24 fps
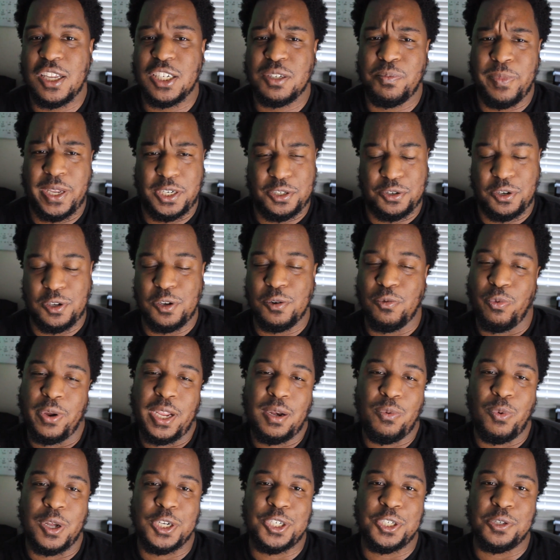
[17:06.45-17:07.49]
Just make sure you
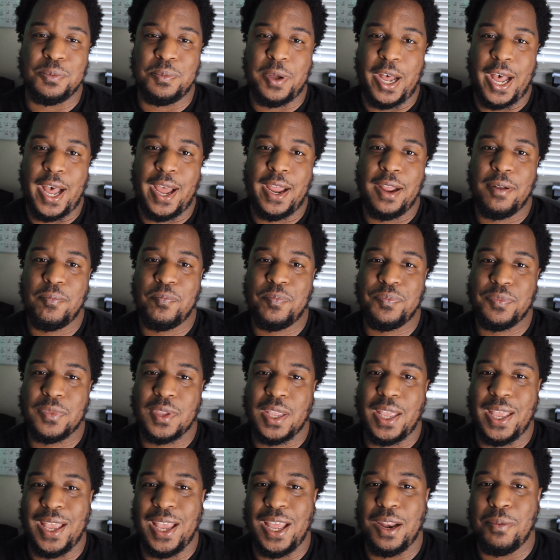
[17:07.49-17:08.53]
read what you buy
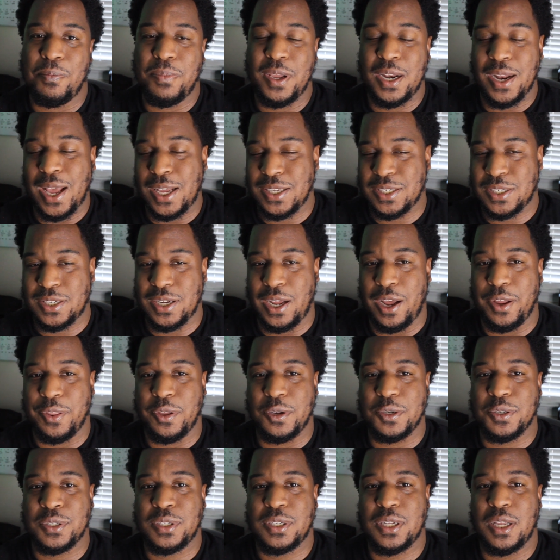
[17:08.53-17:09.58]
and be nice to
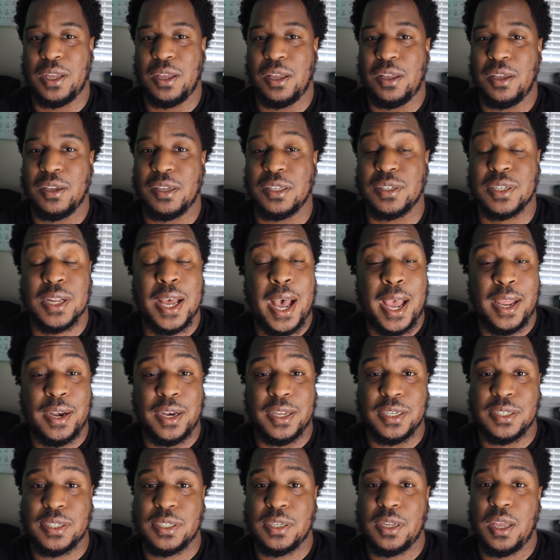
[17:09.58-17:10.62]
others, because
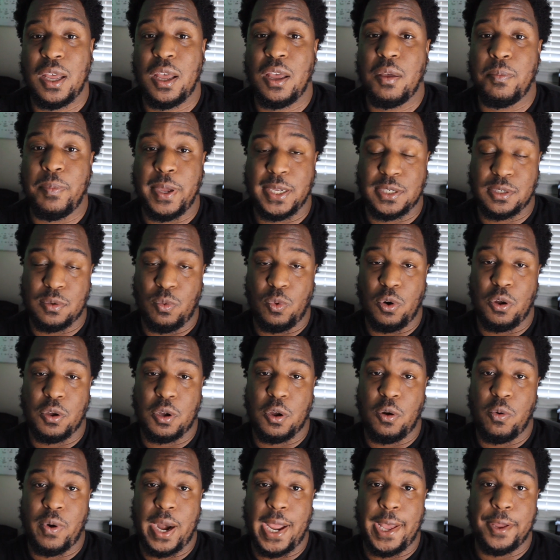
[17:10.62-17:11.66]
kindness makes the
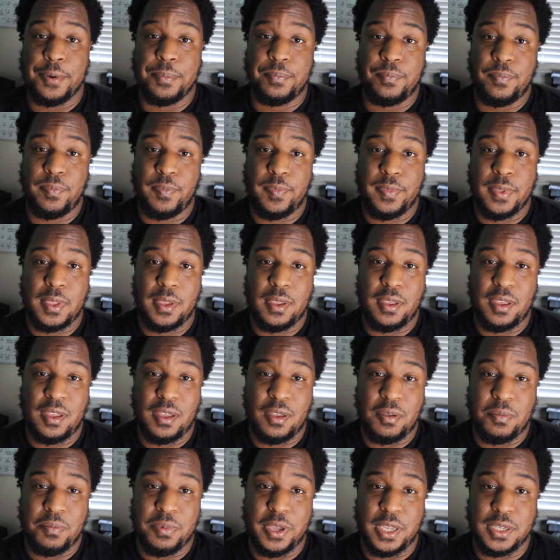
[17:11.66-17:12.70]
world go round.
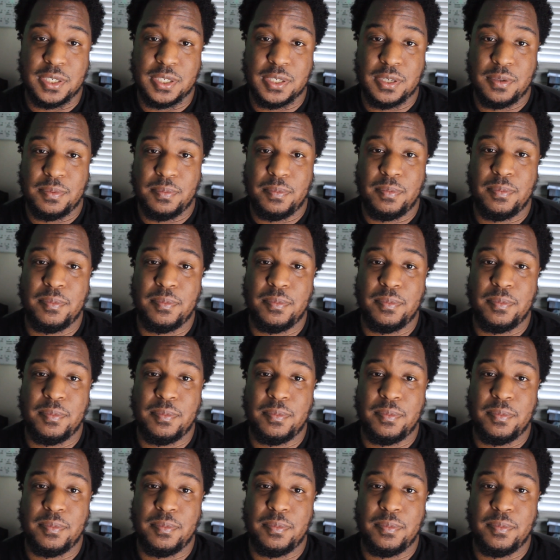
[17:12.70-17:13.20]
Peace.